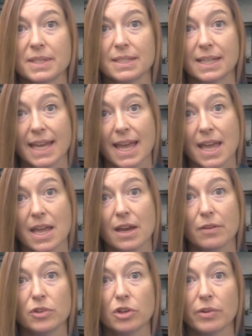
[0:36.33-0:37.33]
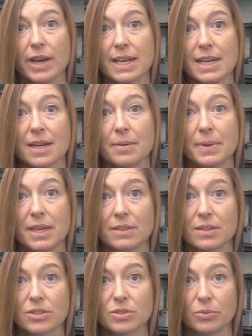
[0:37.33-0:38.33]
the decay of uranium
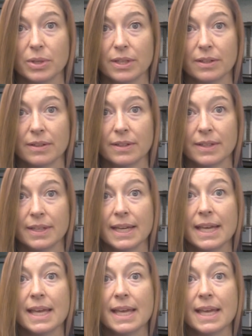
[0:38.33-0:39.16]
in the soil.